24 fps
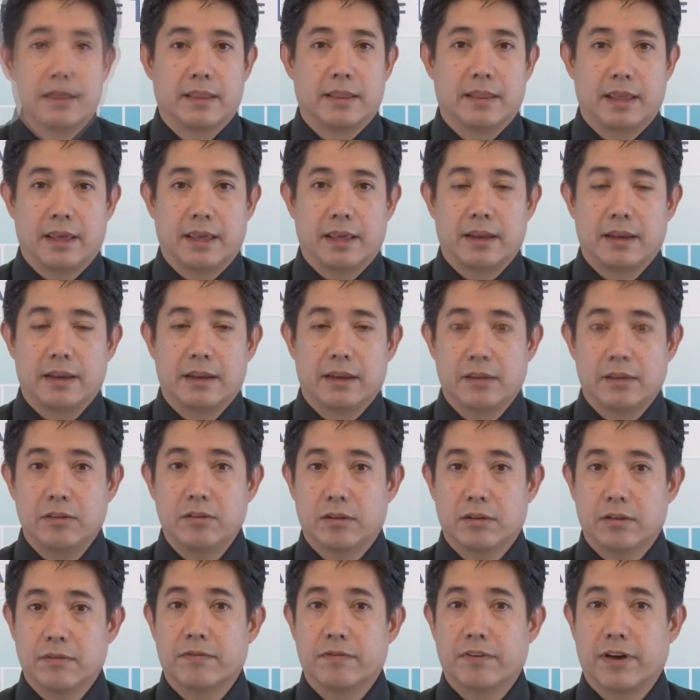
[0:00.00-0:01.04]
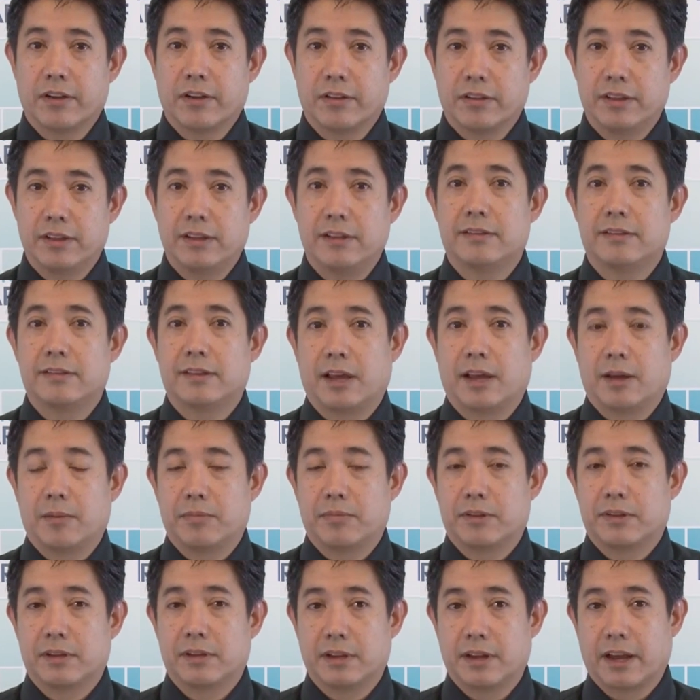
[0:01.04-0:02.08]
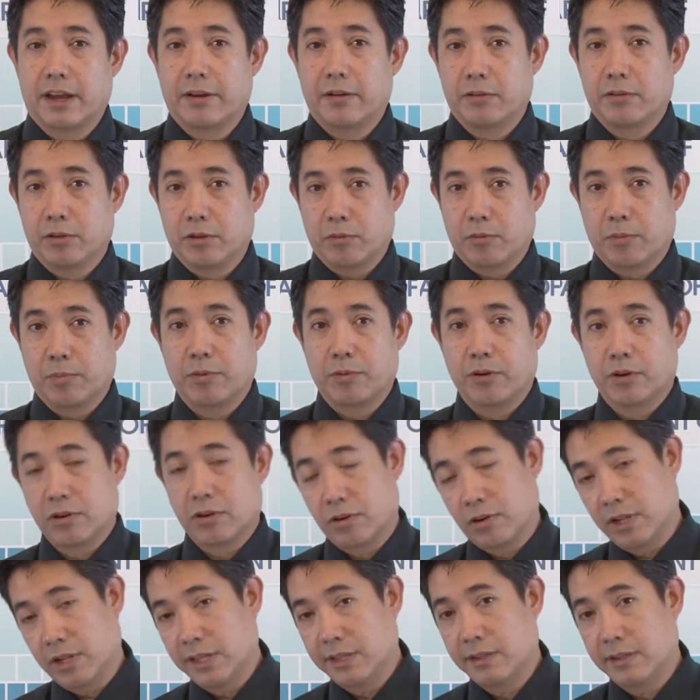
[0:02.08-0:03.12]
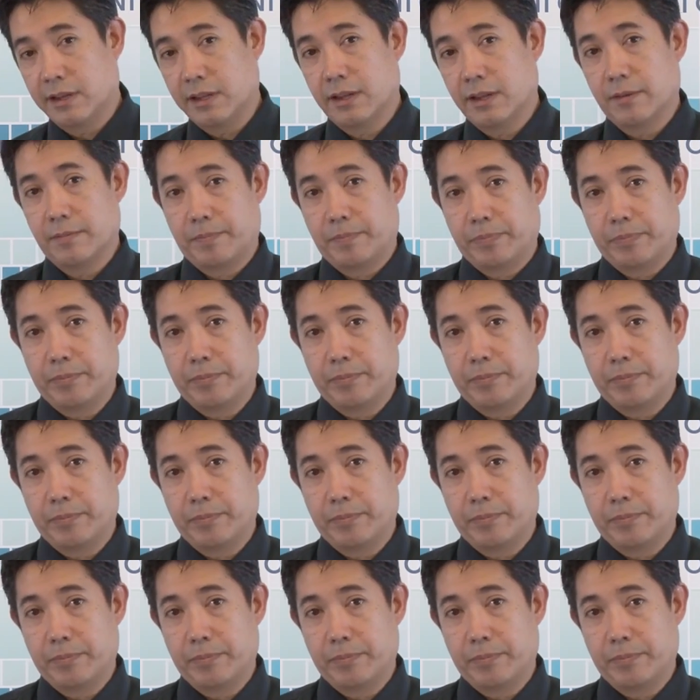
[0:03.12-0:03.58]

then you can follow these steps to not only report your incident,